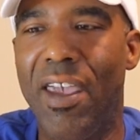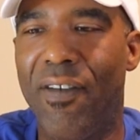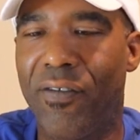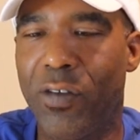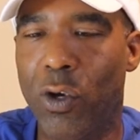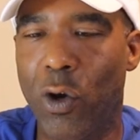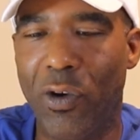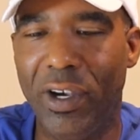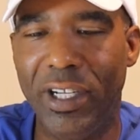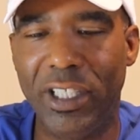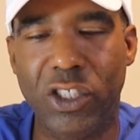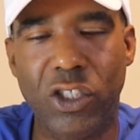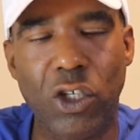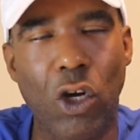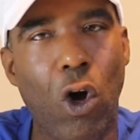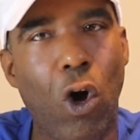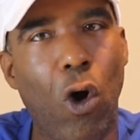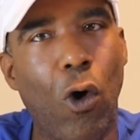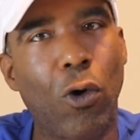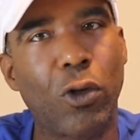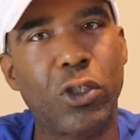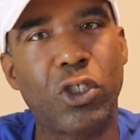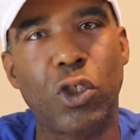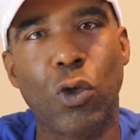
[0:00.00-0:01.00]
If you're into
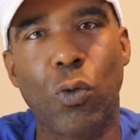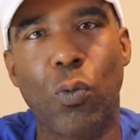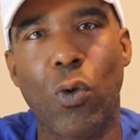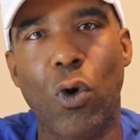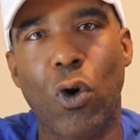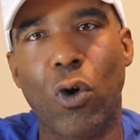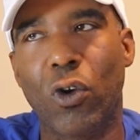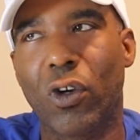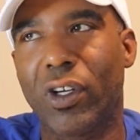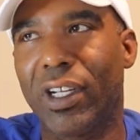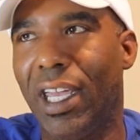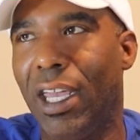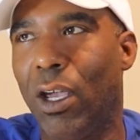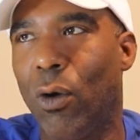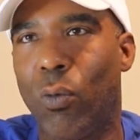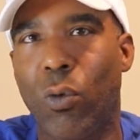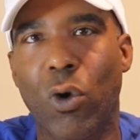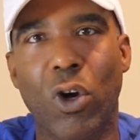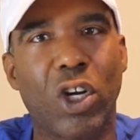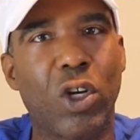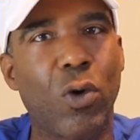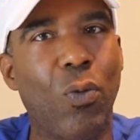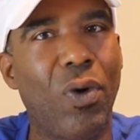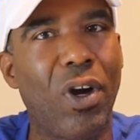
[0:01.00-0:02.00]
altar work and
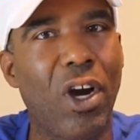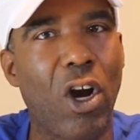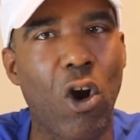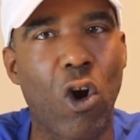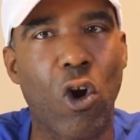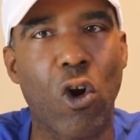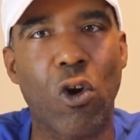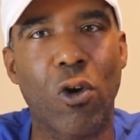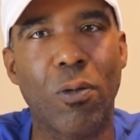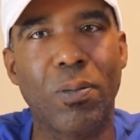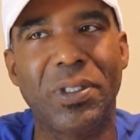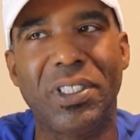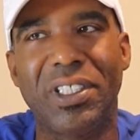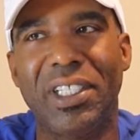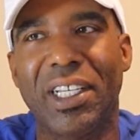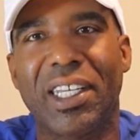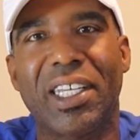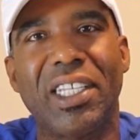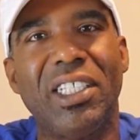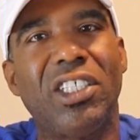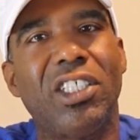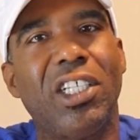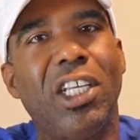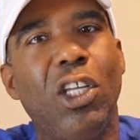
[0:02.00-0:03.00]
working with herbs,
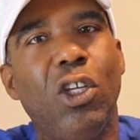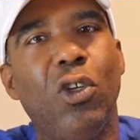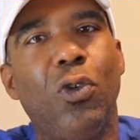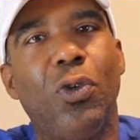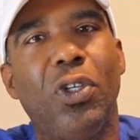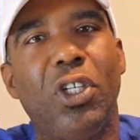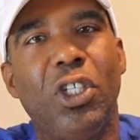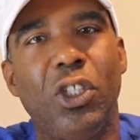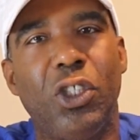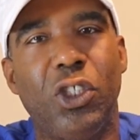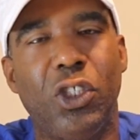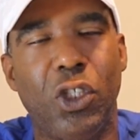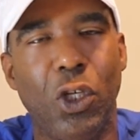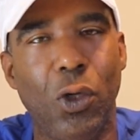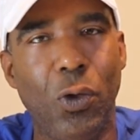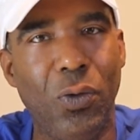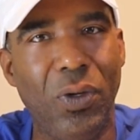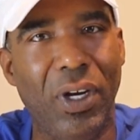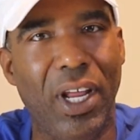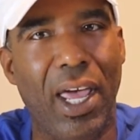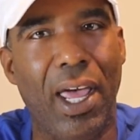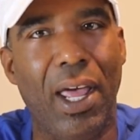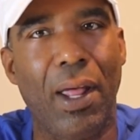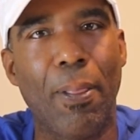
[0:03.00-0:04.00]
then continue to
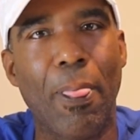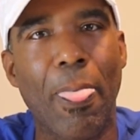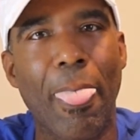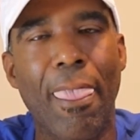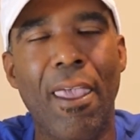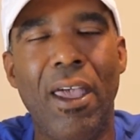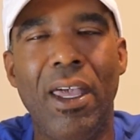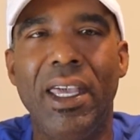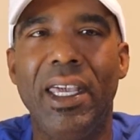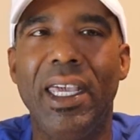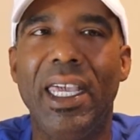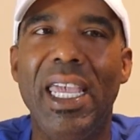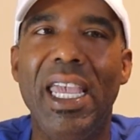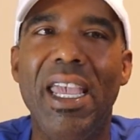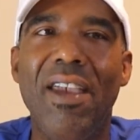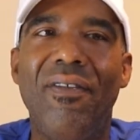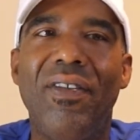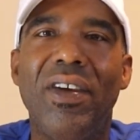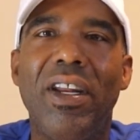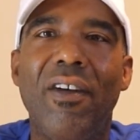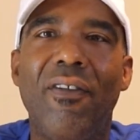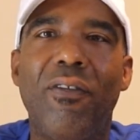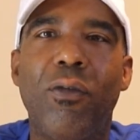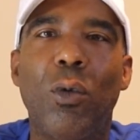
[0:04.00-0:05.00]
do that
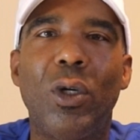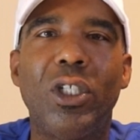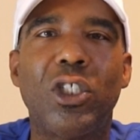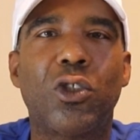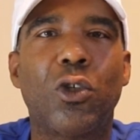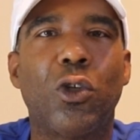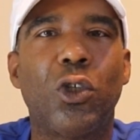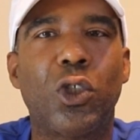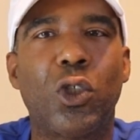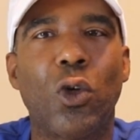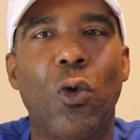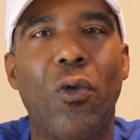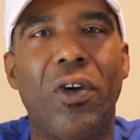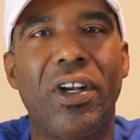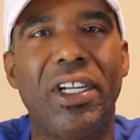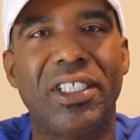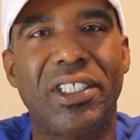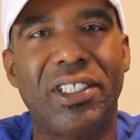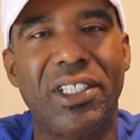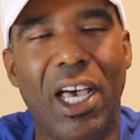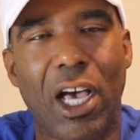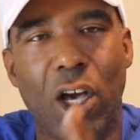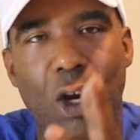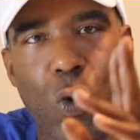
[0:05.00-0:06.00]
even if what you're doing
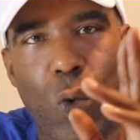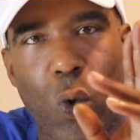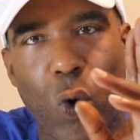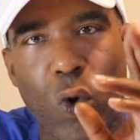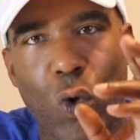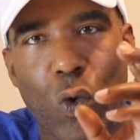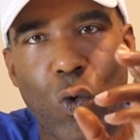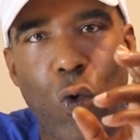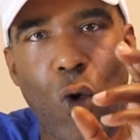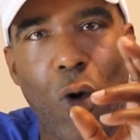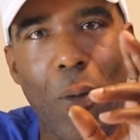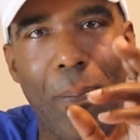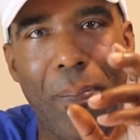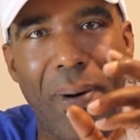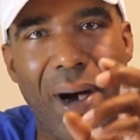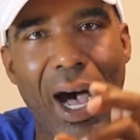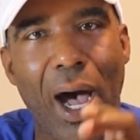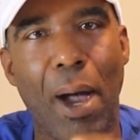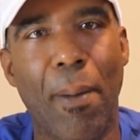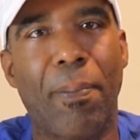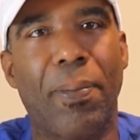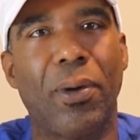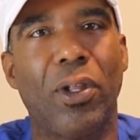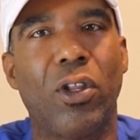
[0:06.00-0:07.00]
is not quote unquote
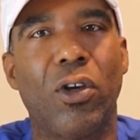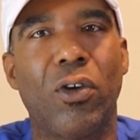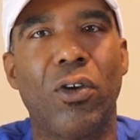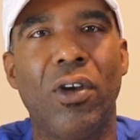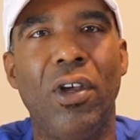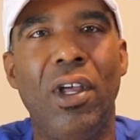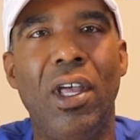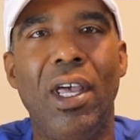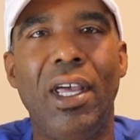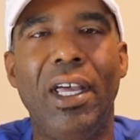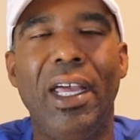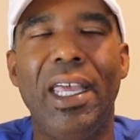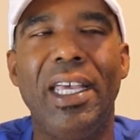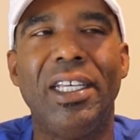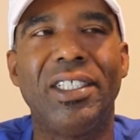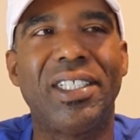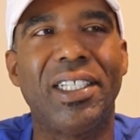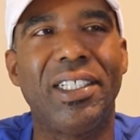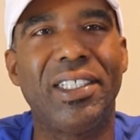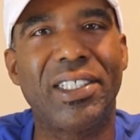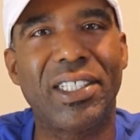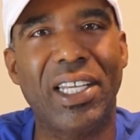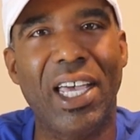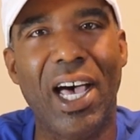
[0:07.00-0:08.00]
popular,
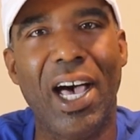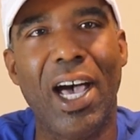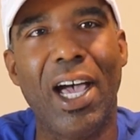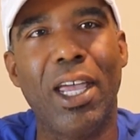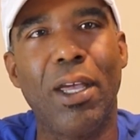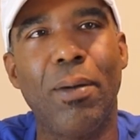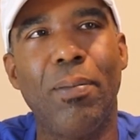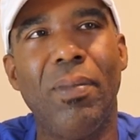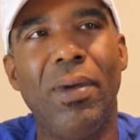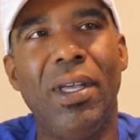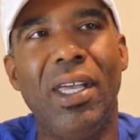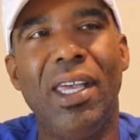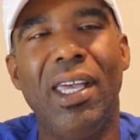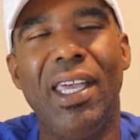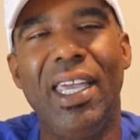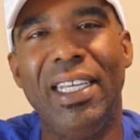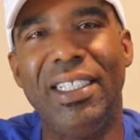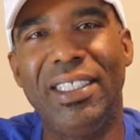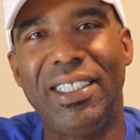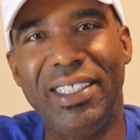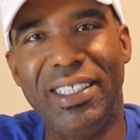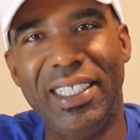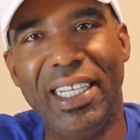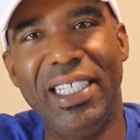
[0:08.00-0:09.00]
is a time
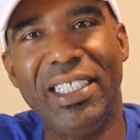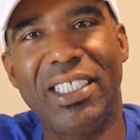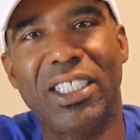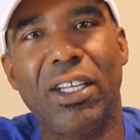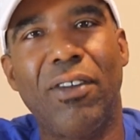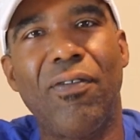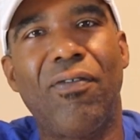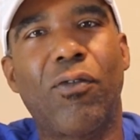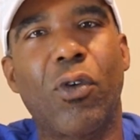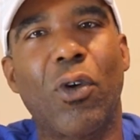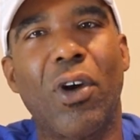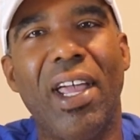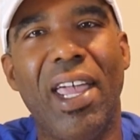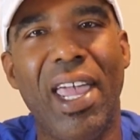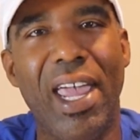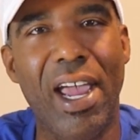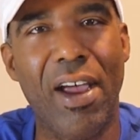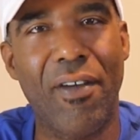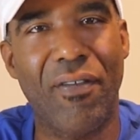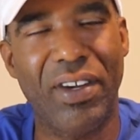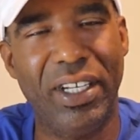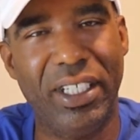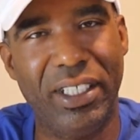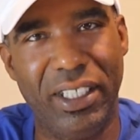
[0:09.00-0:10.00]
and season for
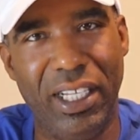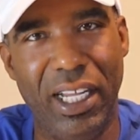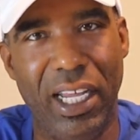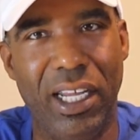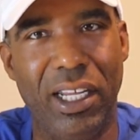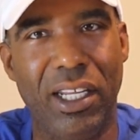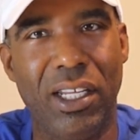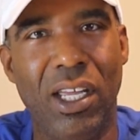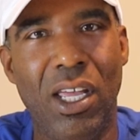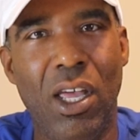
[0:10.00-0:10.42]
everything.